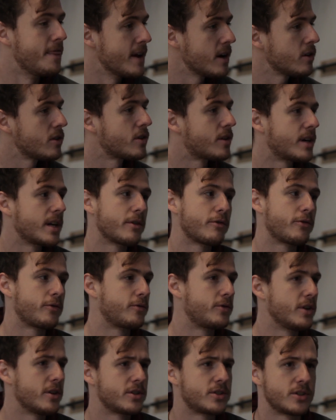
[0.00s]
they're learning.
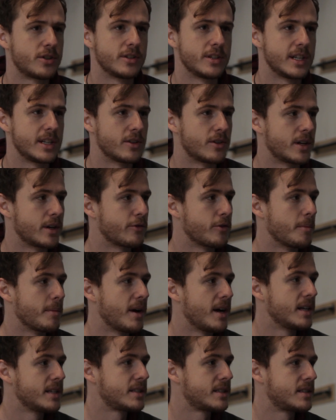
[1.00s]
They're certainly learning from
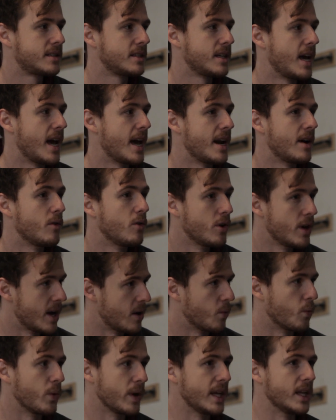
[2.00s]
us, and
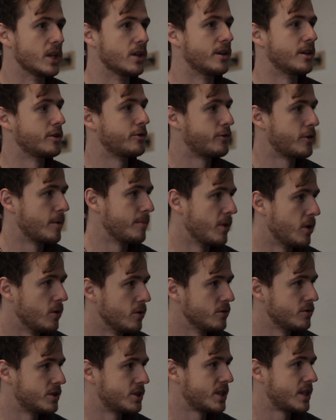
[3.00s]
we learned from the
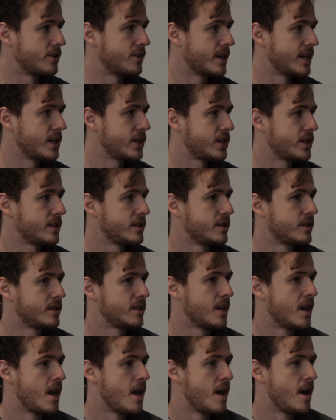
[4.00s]
older generations.
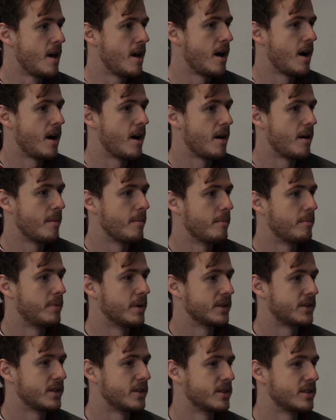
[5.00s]

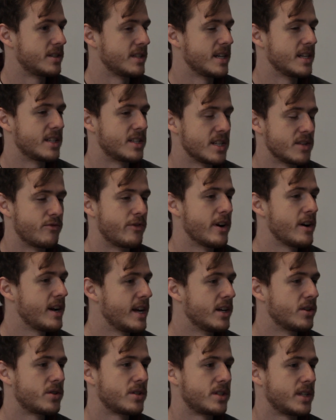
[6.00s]
But it's a
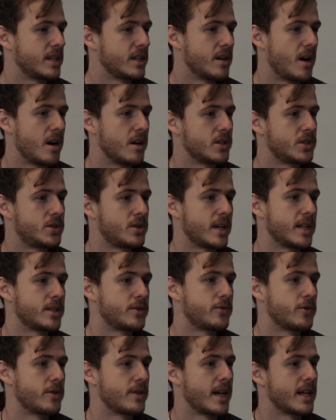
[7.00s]
very interesting knowledge
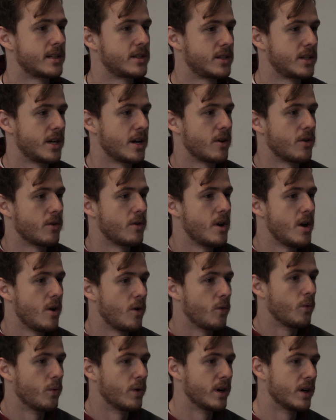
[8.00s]
transfer. That's
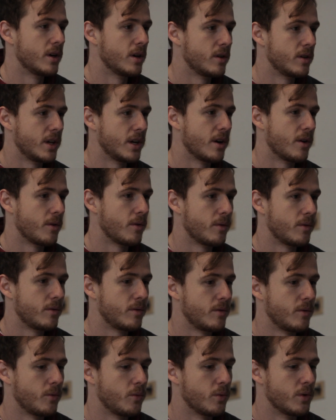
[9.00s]
where
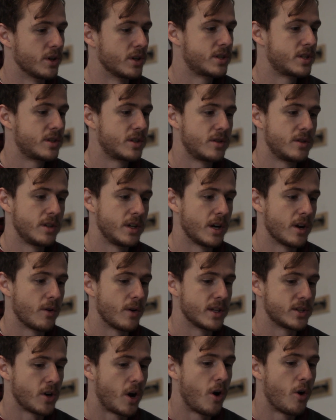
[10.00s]
we're
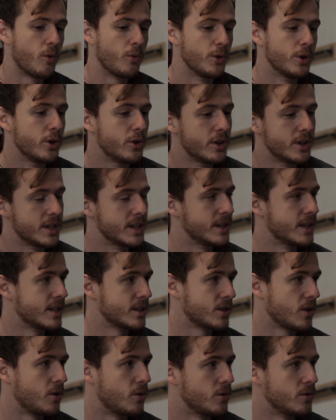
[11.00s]
it's all rooted in
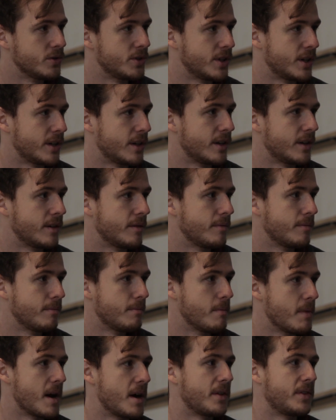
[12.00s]
this older
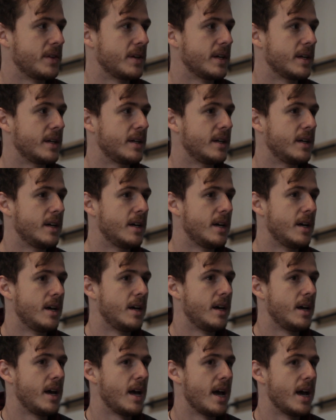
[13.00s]
method,
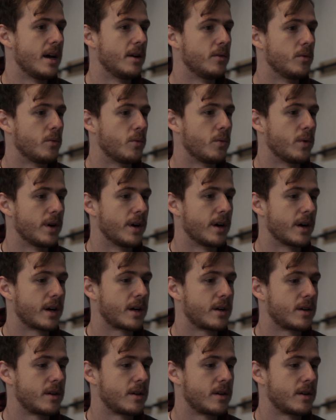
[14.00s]
and we're